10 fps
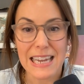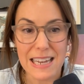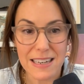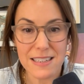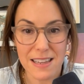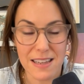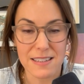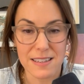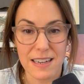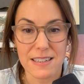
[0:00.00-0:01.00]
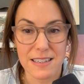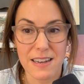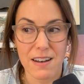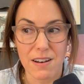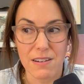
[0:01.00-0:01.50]
into this
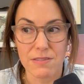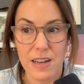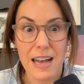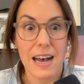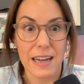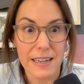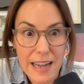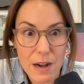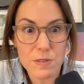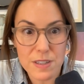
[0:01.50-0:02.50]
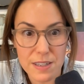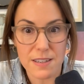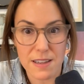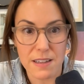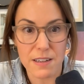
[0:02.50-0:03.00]
idea of announcing
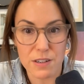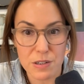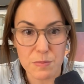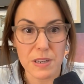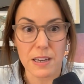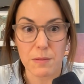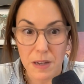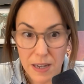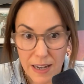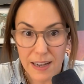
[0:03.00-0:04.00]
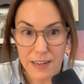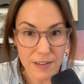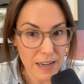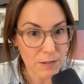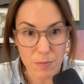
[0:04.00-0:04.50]
to the leadership team, you're
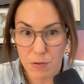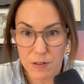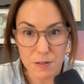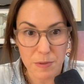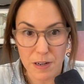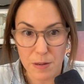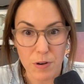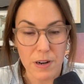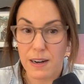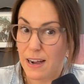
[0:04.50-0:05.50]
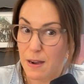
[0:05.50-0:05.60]
not going to report to me anymore.